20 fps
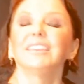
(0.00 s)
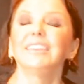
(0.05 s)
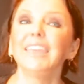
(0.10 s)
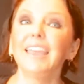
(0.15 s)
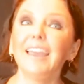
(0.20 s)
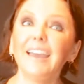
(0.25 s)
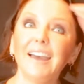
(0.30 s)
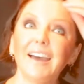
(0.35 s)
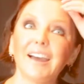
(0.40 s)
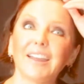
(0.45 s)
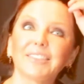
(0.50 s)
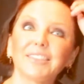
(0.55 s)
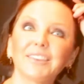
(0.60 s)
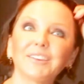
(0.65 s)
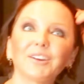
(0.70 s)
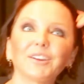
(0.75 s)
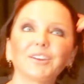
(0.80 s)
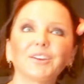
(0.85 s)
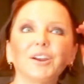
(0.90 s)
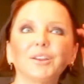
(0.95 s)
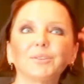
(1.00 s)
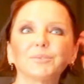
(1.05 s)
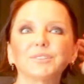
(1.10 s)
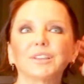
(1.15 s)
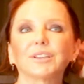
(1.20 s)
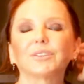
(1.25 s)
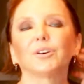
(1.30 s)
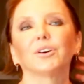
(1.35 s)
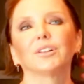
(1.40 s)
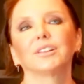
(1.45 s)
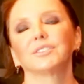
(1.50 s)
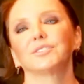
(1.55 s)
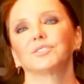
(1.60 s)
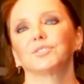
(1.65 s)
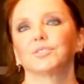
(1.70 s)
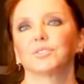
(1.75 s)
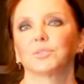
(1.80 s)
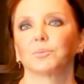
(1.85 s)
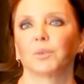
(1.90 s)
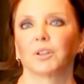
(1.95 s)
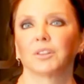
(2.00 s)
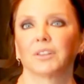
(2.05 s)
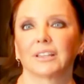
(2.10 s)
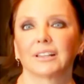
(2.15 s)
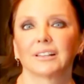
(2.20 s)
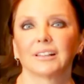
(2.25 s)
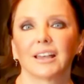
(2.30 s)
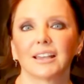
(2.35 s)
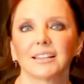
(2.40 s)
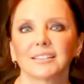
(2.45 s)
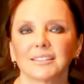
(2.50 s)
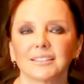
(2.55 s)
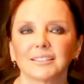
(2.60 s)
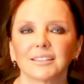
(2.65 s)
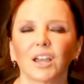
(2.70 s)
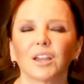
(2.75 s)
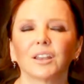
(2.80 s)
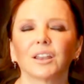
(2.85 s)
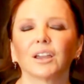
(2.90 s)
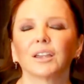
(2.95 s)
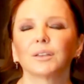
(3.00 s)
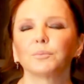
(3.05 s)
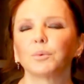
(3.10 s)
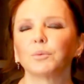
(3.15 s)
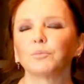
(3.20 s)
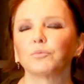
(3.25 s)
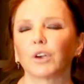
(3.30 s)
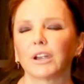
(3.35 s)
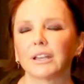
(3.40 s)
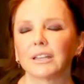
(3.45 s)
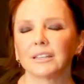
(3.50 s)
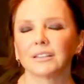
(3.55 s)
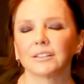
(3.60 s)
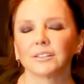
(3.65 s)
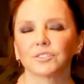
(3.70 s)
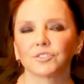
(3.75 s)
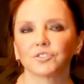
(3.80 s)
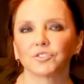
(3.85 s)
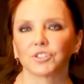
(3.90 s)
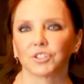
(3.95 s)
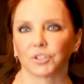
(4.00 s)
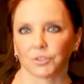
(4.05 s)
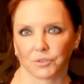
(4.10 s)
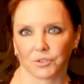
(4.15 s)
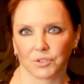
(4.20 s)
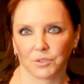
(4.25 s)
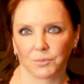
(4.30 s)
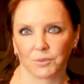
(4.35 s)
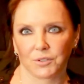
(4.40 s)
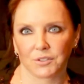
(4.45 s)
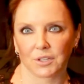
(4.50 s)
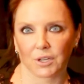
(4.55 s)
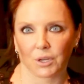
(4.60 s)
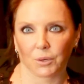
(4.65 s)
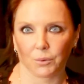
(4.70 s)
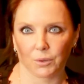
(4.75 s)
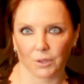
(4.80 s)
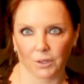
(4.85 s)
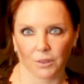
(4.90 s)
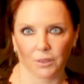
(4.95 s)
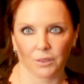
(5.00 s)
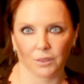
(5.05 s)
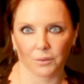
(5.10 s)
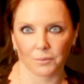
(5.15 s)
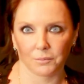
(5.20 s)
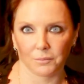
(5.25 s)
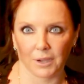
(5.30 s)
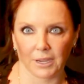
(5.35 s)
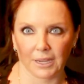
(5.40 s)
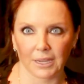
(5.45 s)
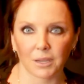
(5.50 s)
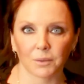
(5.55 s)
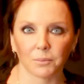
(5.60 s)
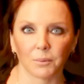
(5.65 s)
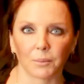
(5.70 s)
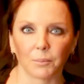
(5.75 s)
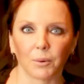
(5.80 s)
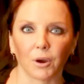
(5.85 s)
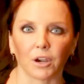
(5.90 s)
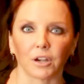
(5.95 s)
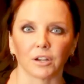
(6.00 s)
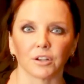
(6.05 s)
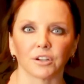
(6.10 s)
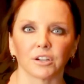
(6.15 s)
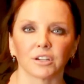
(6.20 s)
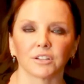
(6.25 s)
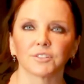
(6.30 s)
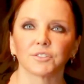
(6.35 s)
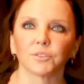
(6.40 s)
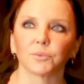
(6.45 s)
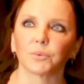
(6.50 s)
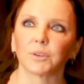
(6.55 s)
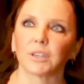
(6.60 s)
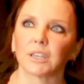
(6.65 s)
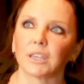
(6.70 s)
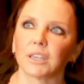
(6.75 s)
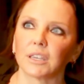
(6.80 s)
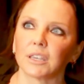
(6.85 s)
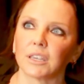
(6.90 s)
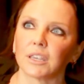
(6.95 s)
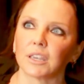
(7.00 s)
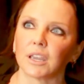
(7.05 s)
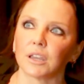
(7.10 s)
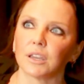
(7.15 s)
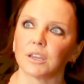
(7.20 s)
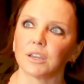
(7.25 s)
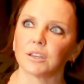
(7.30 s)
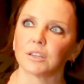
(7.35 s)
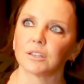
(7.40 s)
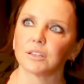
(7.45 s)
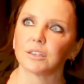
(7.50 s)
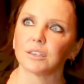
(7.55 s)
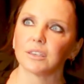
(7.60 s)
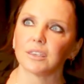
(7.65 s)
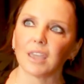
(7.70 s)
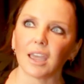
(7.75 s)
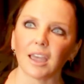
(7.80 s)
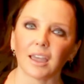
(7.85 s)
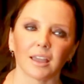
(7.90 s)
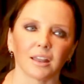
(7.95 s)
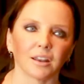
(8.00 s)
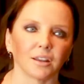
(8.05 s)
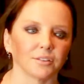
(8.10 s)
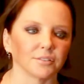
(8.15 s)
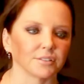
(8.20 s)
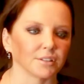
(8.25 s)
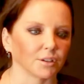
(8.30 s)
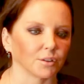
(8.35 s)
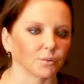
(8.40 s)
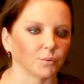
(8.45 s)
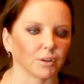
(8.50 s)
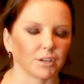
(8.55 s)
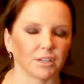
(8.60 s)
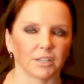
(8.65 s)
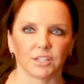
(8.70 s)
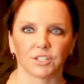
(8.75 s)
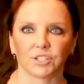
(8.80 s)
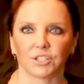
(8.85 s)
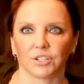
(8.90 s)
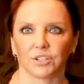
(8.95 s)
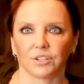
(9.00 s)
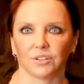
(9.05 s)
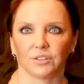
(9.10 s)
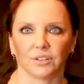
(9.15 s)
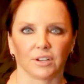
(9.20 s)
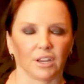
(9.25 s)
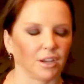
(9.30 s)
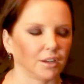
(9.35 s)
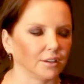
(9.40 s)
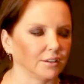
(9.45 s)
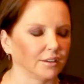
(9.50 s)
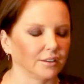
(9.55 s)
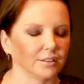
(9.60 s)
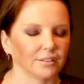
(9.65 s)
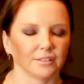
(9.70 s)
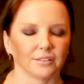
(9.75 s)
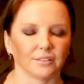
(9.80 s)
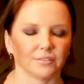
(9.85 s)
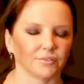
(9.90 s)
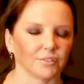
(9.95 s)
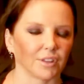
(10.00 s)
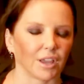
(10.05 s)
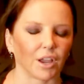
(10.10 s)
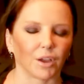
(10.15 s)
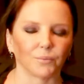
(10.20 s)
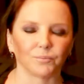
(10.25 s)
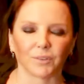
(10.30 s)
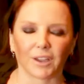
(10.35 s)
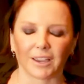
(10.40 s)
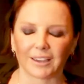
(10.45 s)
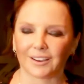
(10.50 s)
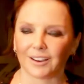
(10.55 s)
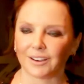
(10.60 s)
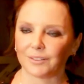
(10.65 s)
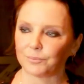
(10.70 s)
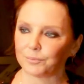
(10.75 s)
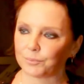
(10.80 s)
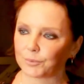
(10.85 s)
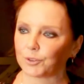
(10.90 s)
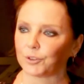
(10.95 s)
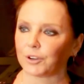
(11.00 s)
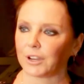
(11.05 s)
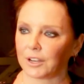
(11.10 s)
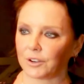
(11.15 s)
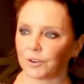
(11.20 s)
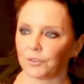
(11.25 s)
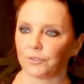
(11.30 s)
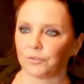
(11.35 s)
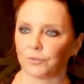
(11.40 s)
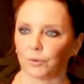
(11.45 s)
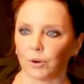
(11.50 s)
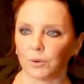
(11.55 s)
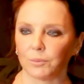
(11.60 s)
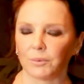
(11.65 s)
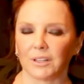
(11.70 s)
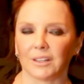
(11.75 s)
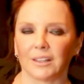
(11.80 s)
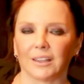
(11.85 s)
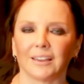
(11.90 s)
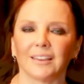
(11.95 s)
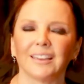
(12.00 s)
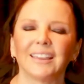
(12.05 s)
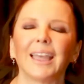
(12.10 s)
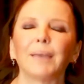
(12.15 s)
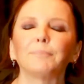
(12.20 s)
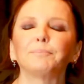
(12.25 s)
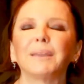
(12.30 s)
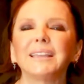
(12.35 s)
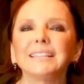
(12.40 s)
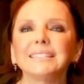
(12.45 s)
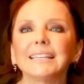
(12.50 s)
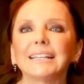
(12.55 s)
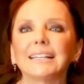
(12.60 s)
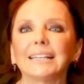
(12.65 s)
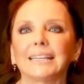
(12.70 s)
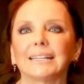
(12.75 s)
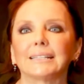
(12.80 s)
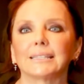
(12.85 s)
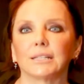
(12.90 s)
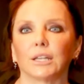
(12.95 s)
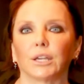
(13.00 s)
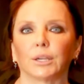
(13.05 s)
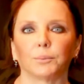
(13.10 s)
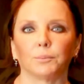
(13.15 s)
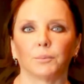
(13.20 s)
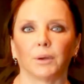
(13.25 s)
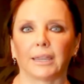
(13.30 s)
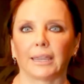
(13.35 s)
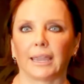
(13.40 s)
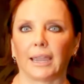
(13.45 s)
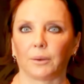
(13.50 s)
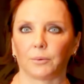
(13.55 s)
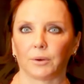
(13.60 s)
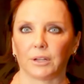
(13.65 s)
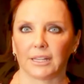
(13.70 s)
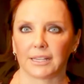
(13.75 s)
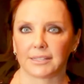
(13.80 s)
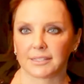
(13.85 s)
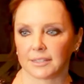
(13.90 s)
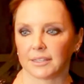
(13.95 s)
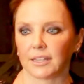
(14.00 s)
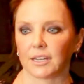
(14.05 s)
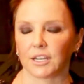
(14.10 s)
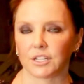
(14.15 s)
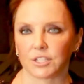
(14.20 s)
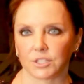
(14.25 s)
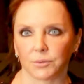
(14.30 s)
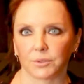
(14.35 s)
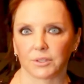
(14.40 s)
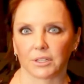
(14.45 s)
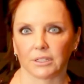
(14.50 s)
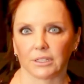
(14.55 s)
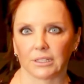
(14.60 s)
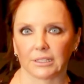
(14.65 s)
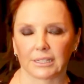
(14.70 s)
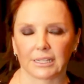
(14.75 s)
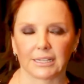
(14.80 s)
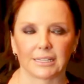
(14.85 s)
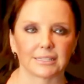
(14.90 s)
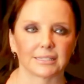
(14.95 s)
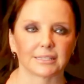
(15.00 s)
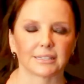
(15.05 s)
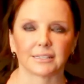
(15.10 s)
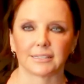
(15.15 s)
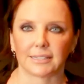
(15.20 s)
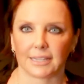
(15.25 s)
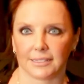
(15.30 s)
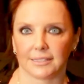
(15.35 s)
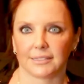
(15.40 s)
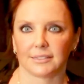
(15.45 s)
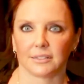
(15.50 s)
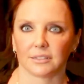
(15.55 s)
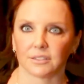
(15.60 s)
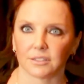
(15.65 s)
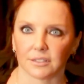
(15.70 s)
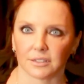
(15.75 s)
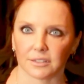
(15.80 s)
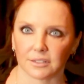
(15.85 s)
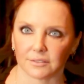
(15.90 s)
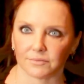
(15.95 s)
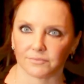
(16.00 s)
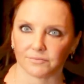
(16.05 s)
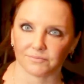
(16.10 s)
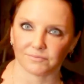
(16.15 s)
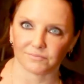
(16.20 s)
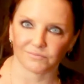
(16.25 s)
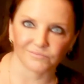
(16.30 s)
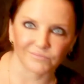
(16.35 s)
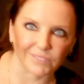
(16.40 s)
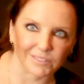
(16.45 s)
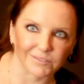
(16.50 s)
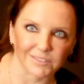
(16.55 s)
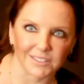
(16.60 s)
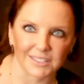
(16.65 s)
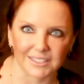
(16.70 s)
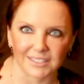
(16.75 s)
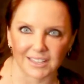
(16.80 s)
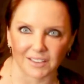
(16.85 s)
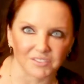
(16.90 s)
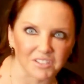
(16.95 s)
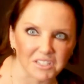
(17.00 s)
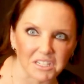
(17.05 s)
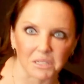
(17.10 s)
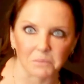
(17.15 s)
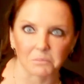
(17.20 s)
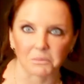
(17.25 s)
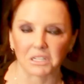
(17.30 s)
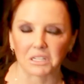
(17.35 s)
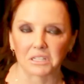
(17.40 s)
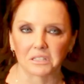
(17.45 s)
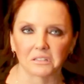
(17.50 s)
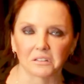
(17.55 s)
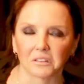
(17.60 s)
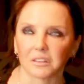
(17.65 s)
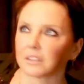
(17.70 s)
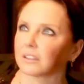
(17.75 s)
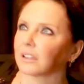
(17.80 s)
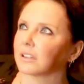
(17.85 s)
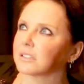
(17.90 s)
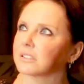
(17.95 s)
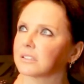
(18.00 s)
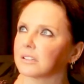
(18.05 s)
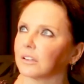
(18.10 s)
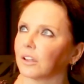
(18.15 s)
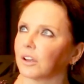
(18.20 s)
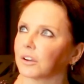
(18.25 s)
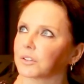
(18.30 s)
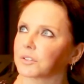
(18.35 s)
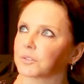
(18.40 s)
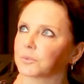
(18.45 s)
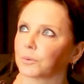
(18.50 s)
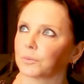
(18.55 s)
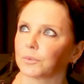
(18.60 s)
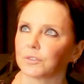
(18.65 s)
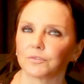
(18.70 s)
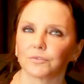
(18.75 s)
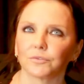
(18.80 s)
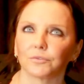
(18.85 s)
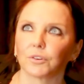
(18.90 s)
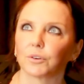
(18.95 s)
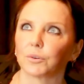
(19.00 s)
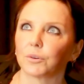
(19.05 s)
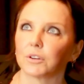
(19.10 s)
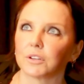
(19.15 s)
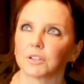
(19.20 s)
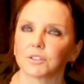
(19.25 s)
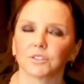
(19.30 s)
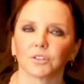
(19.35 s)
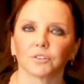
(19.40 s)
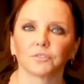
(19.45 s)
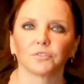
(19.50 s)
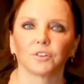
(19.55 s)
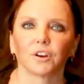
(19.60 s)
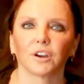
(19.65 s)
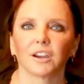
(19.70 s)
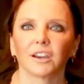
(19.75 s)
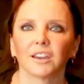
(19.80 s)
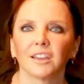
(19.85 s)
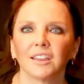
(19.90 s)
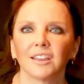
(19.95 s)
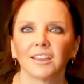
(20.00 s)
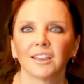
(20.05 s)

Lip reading: Yeah, I think I kind of was like, let's do some online classes. And I'd been writing children's music with Mike, my partner. So and I was like, what can I do? And I kind of created a formula. Basically, it's like my hour lesson that I do with the little kids condensed into 17 minutes. I think that's the longest one we've recorded so far.